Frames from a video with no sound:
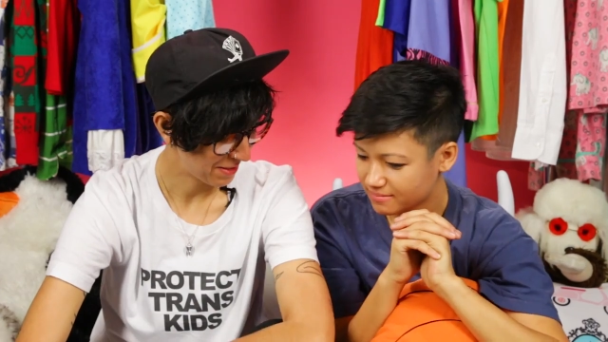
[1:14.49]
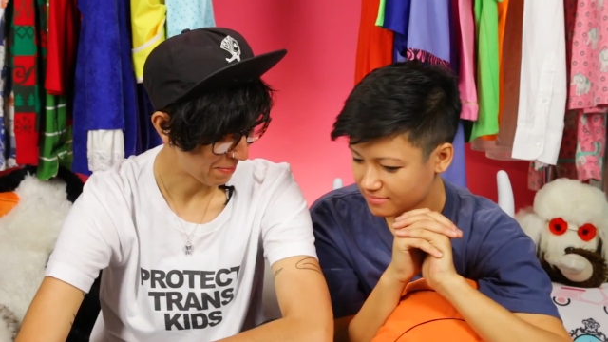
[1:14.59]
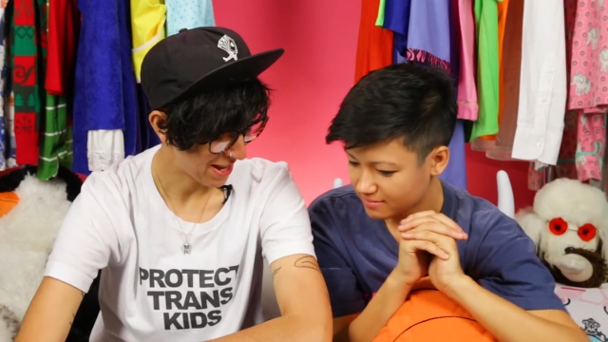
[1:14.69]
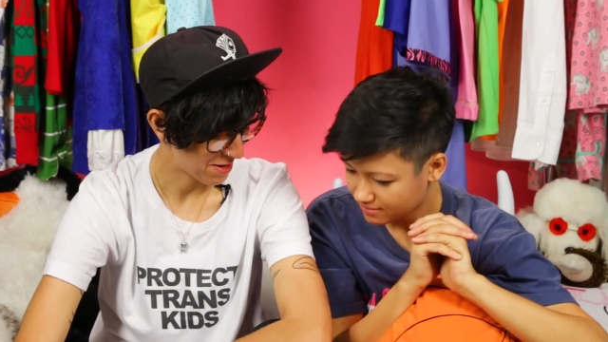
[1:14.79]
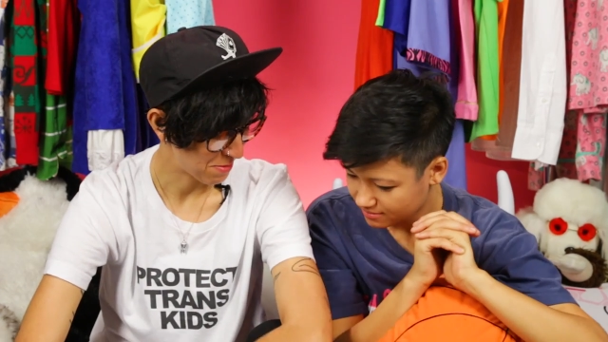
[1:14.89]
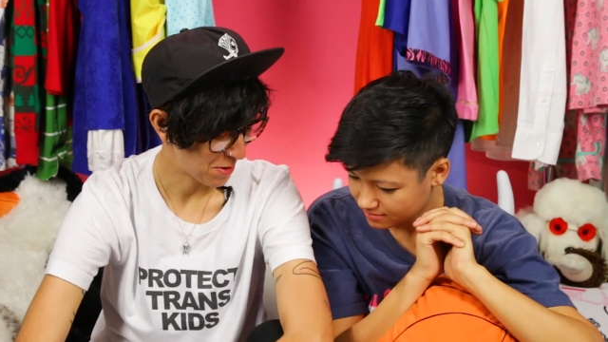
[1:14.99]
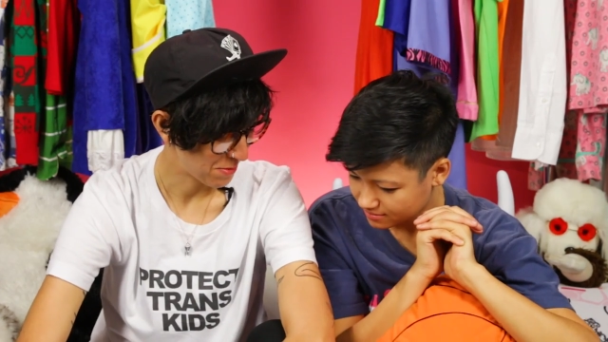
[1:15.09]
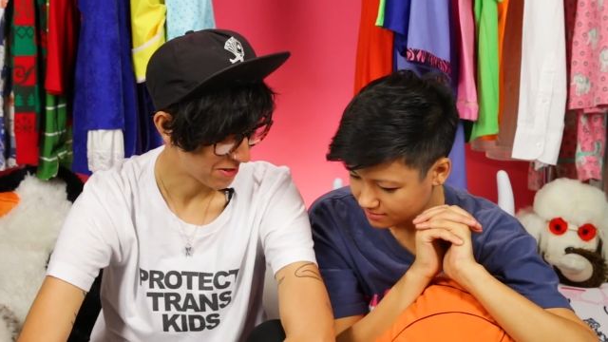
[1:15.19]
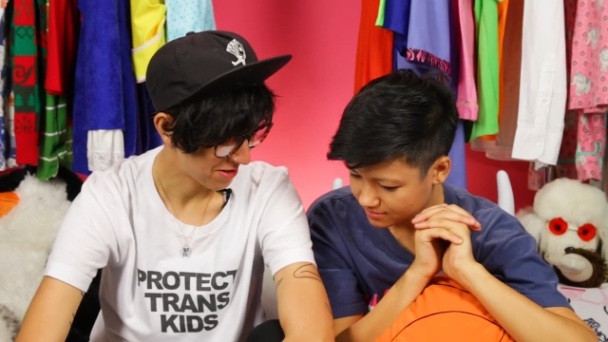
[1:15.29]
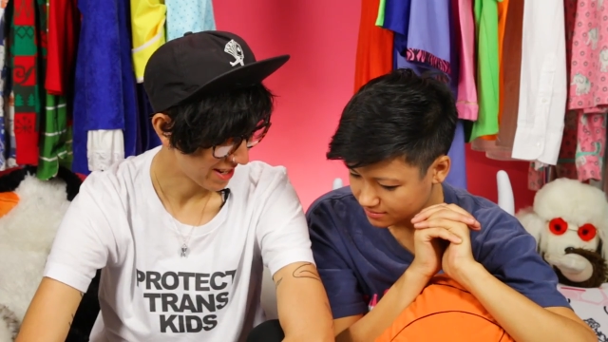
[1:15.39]
Speaker 1: Is my elbow
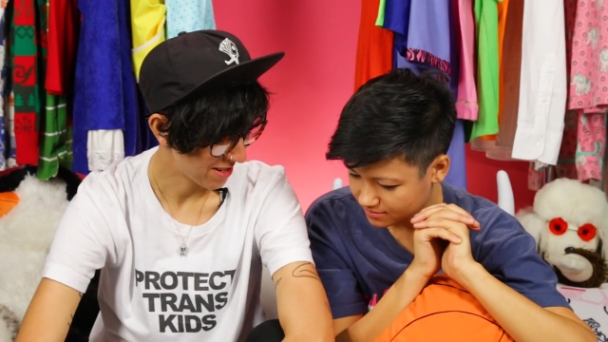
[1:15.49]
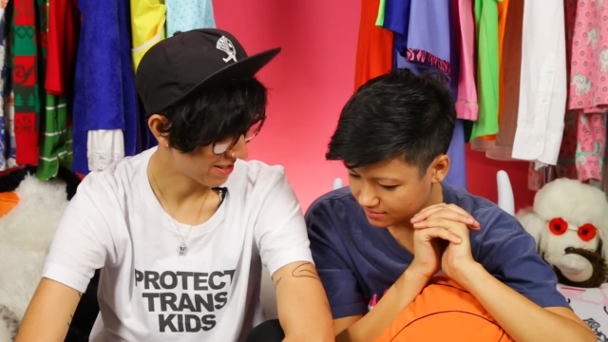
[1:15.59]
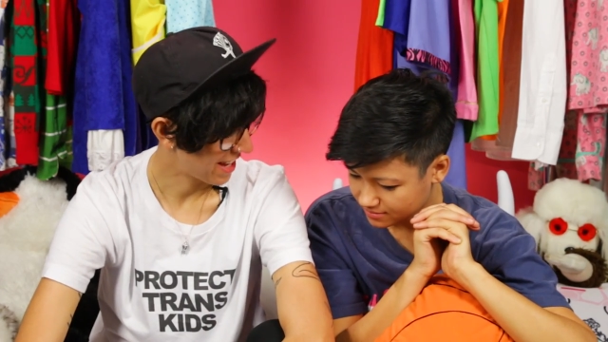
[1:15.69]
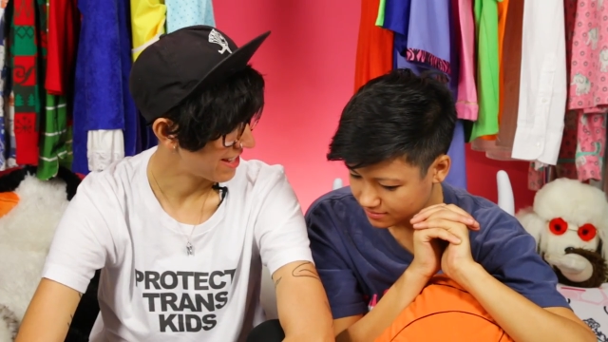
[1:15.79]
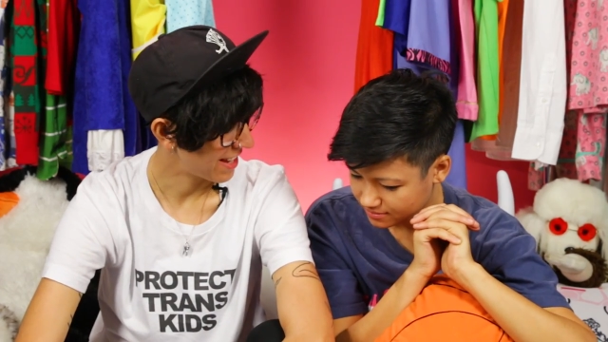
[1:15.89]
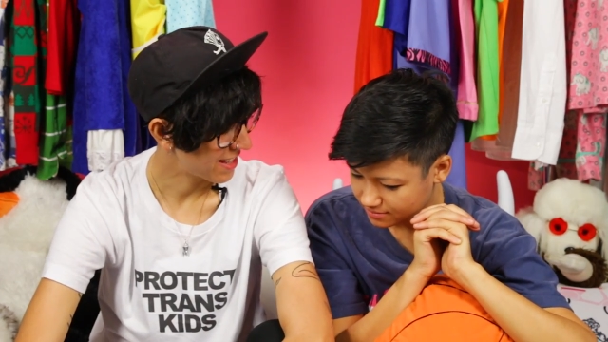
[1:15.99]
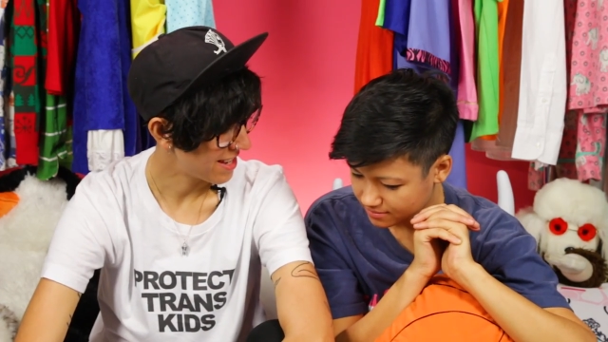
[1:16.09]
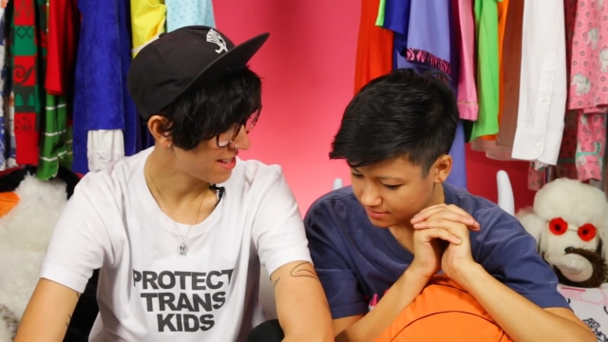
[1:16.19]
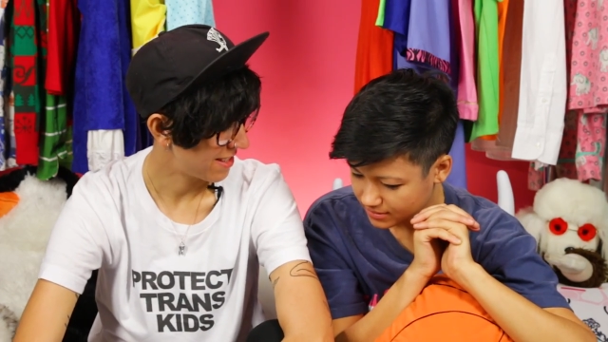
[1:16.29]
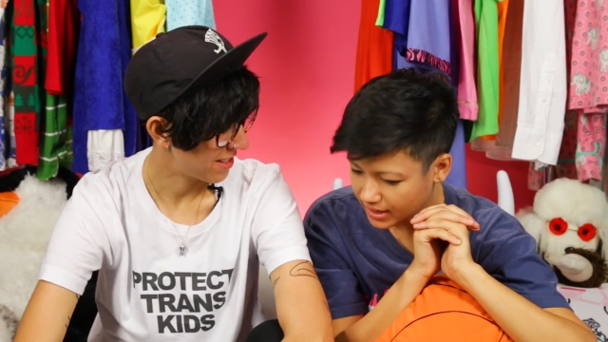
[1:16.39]
on your knee okay like
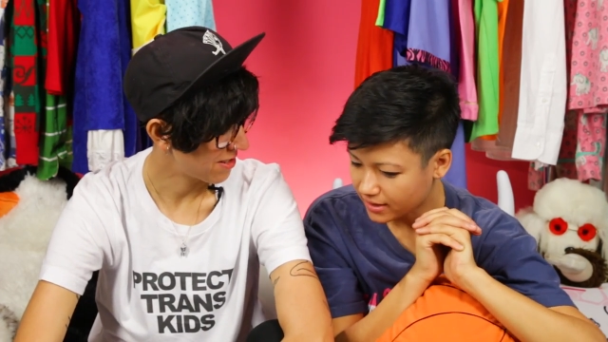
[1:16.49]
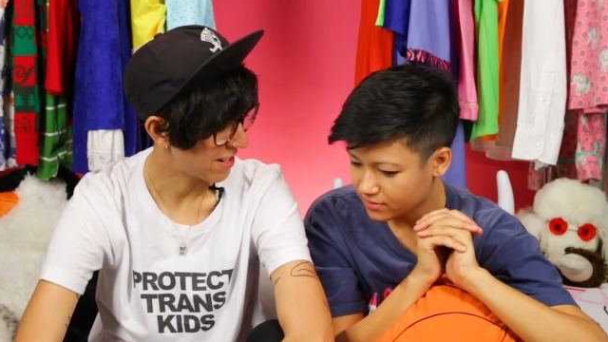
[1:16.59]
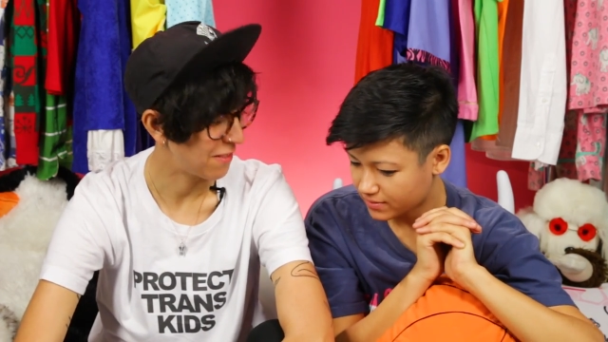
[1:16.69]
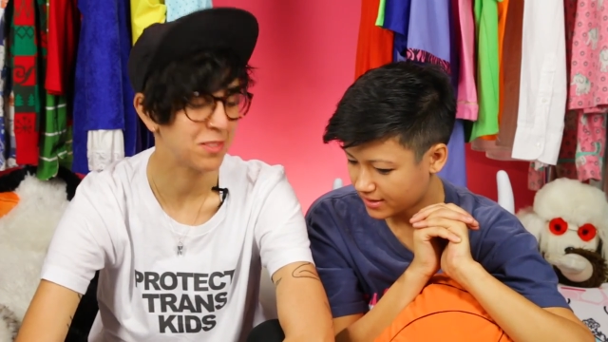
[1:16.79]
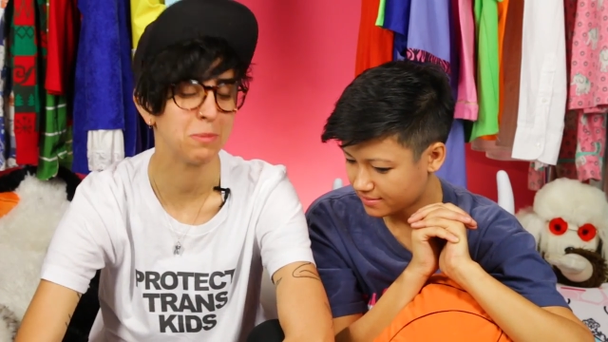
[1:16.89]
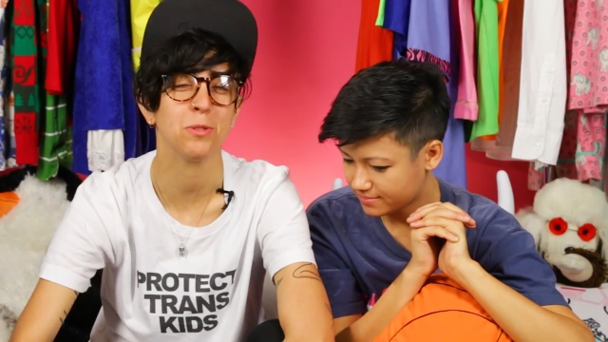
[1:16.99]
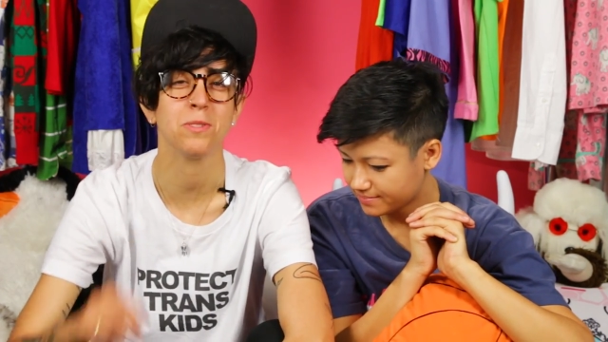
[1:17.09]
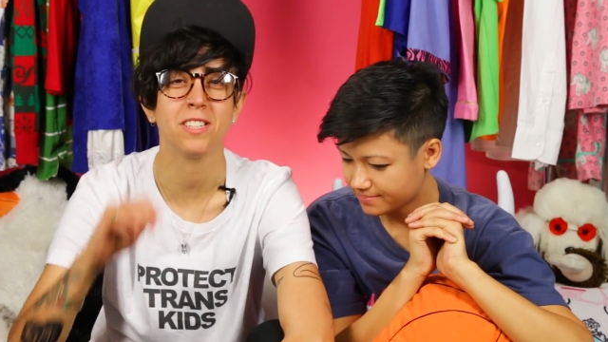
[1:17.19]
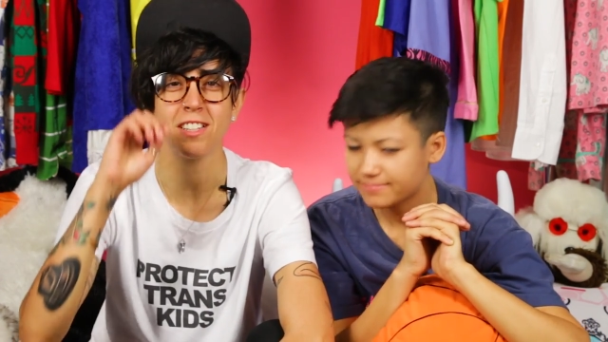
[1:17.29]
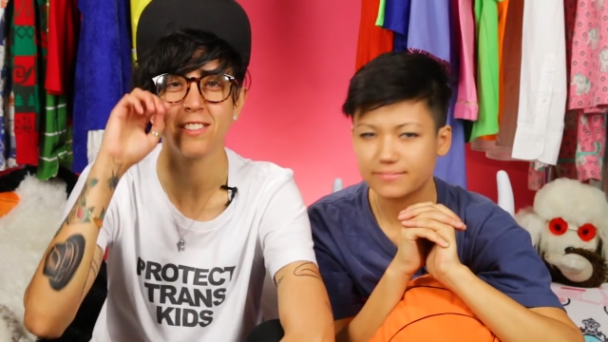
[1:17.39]
this? Yeah, Are you that's comfortable
Speaker 2: fine. with
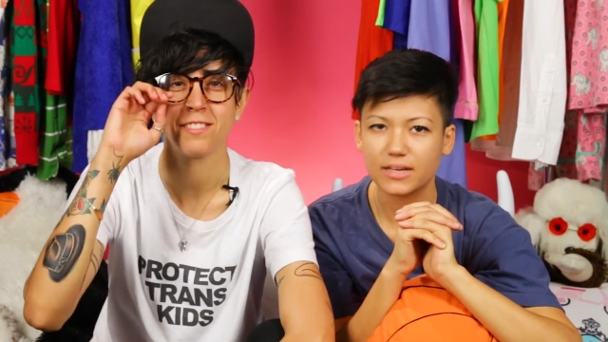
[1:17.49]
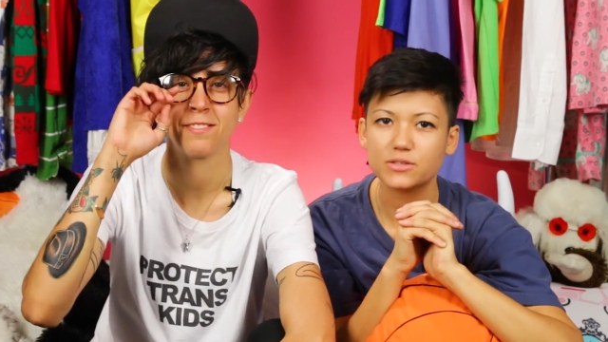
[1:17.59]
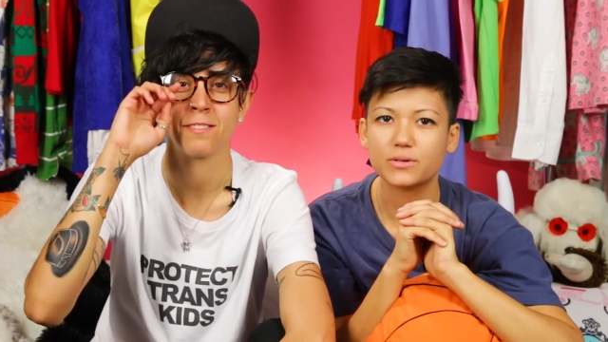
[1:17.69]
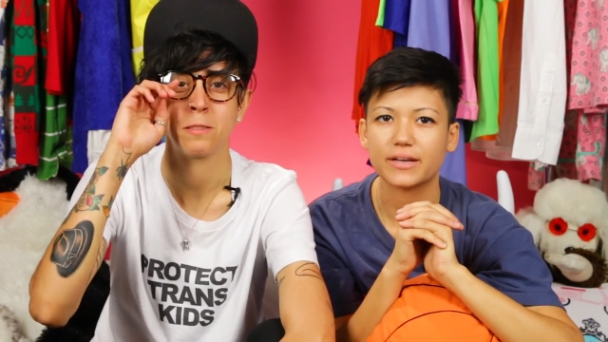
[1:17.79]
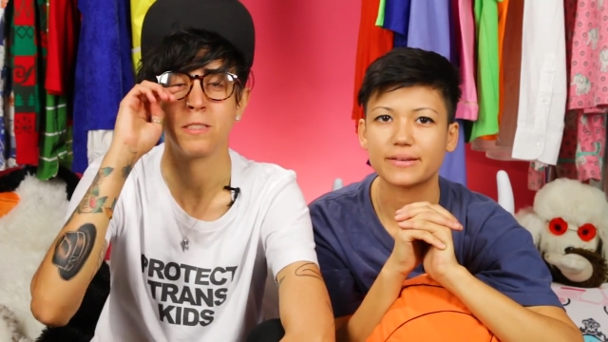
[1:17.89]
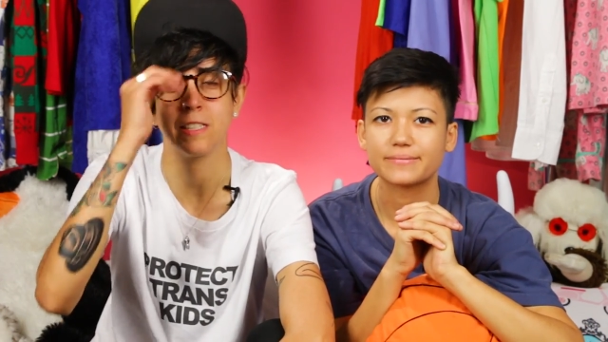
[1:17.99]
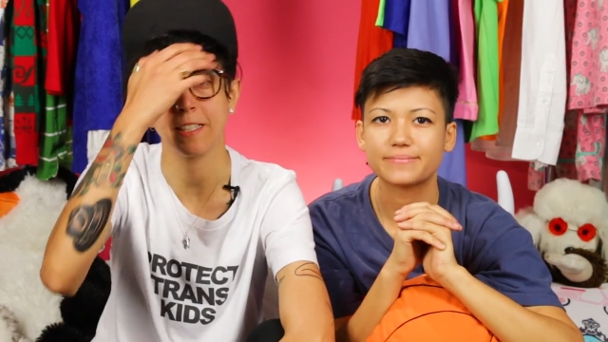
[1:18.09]
that? That's okay.